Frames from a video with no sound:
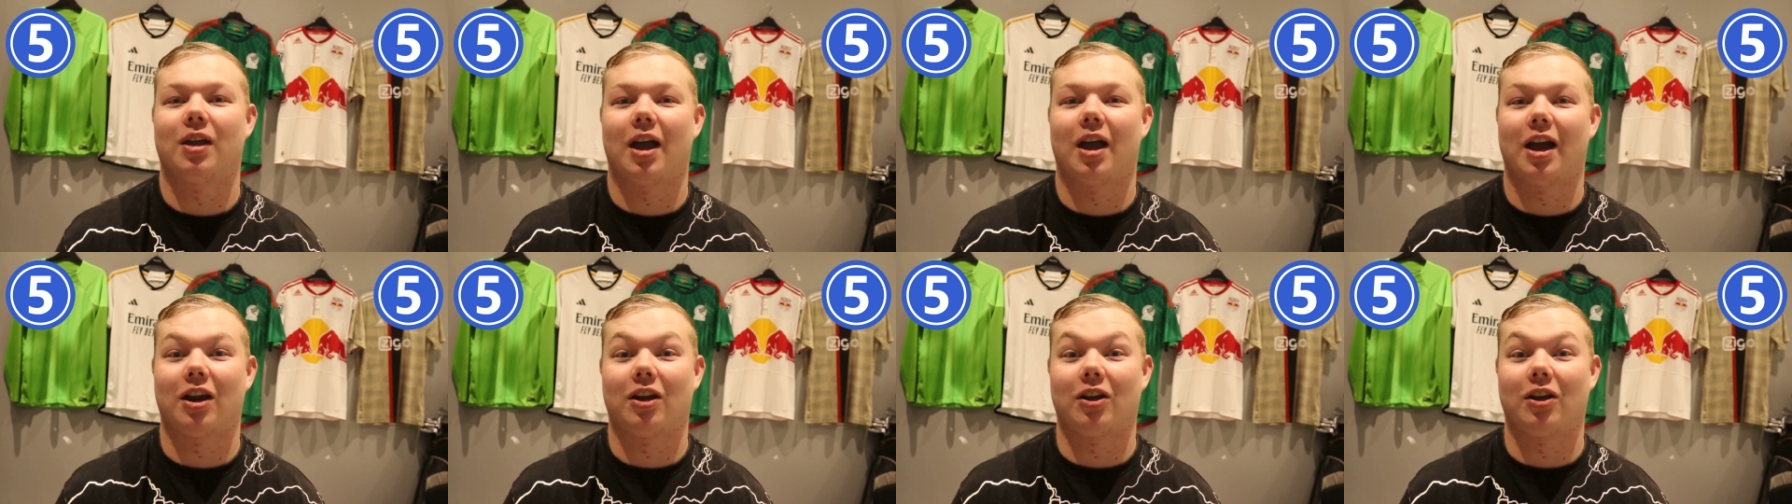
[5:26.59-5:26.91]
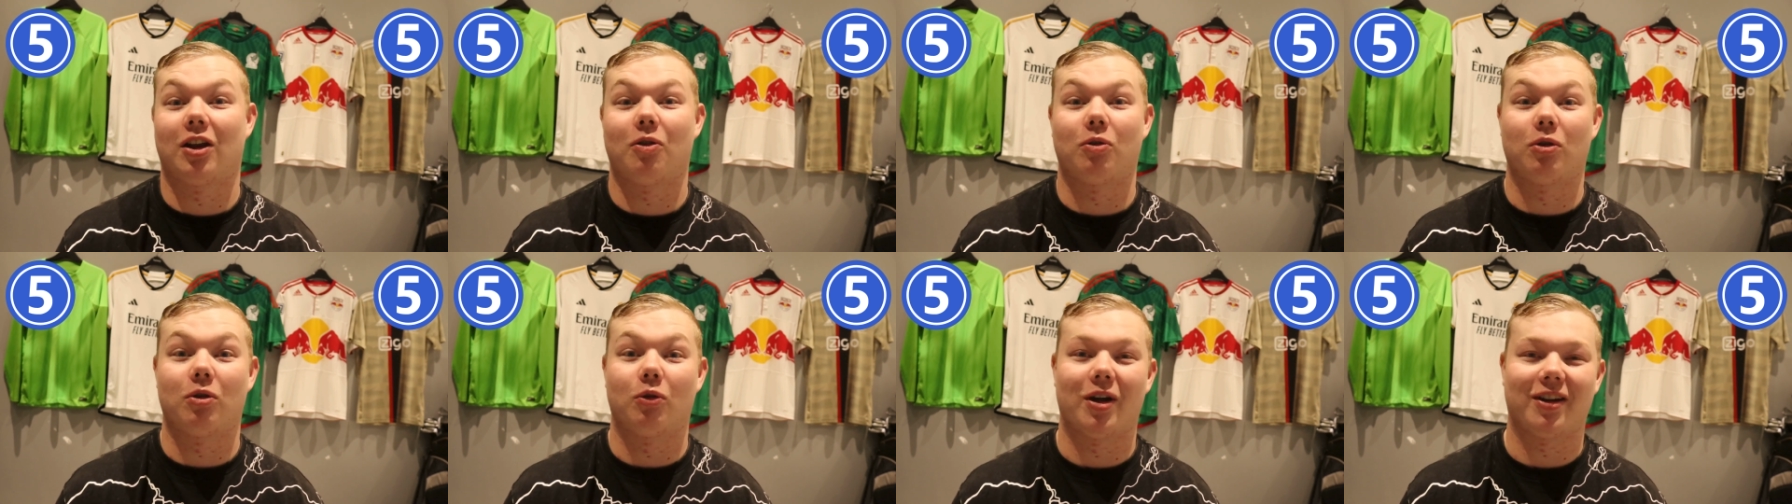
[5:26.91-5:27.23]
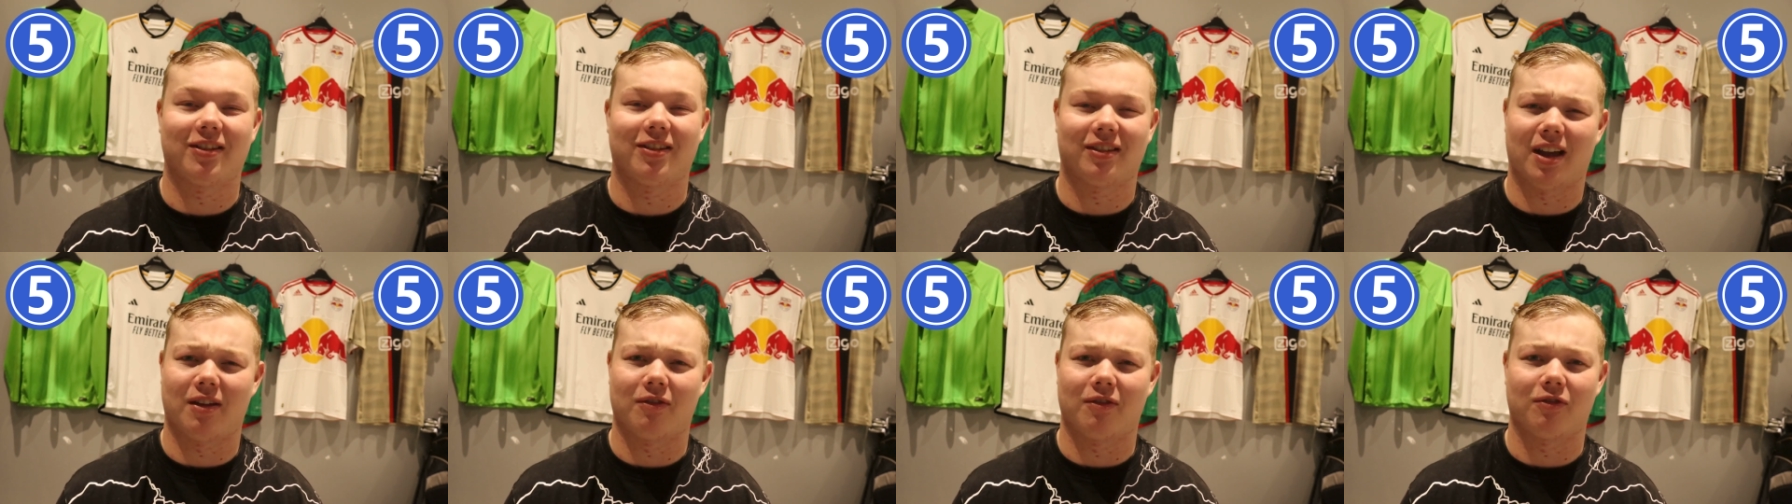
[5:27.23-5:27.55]
And I know the
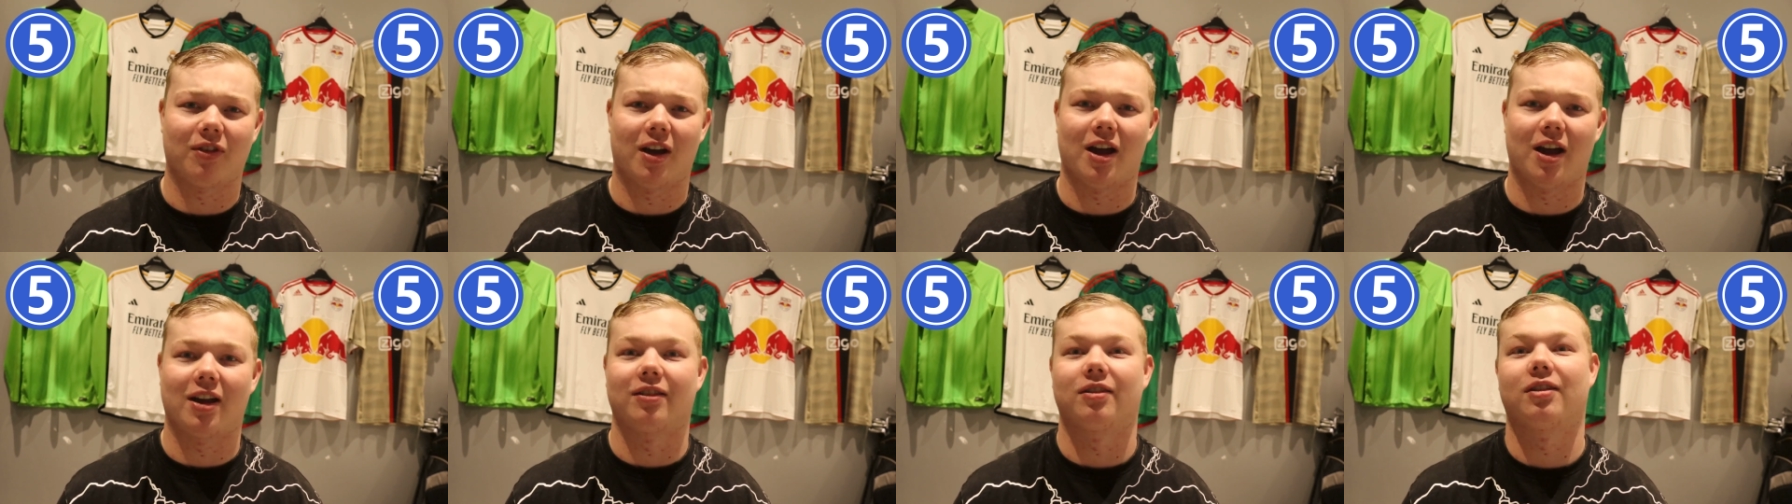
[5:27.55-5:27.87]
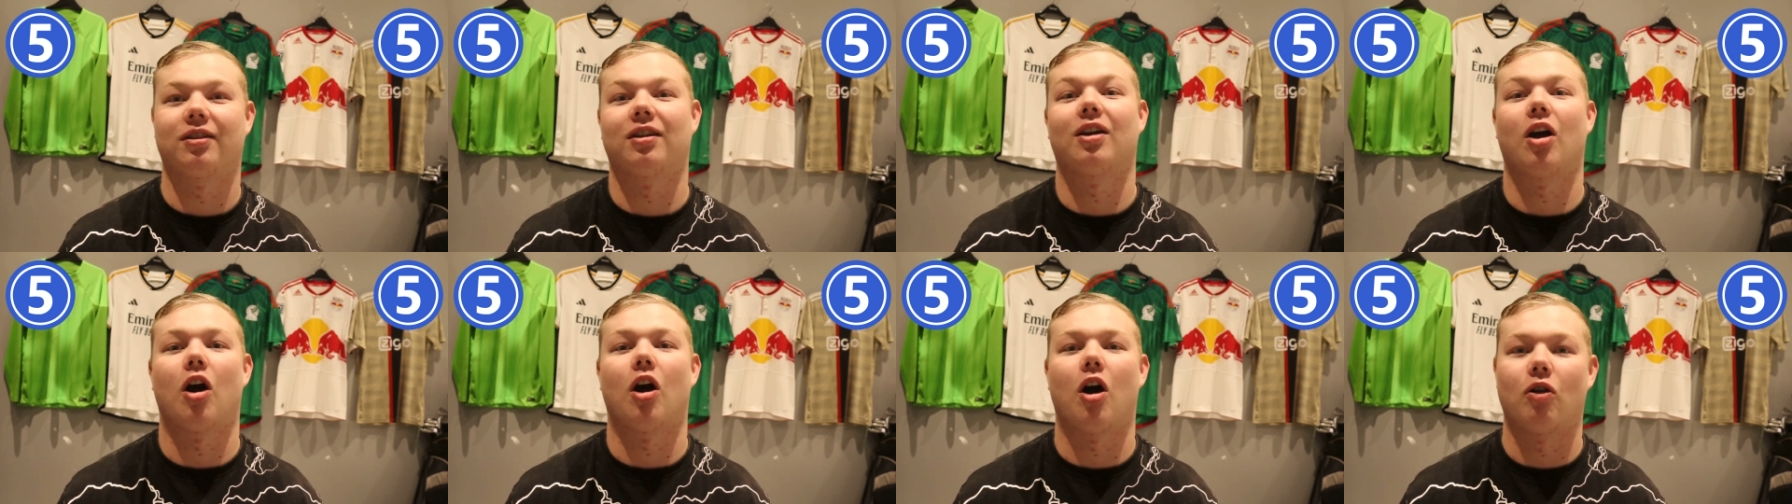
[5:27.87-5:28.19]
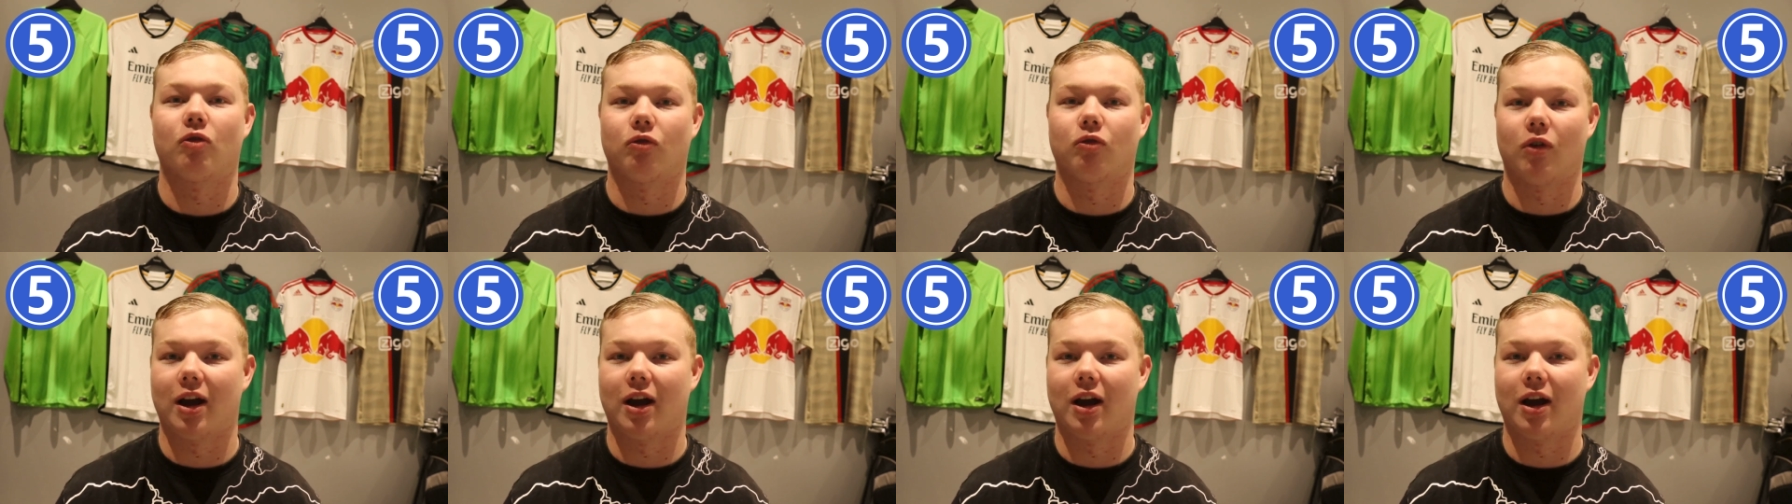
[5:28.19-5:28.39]
West Ham fans are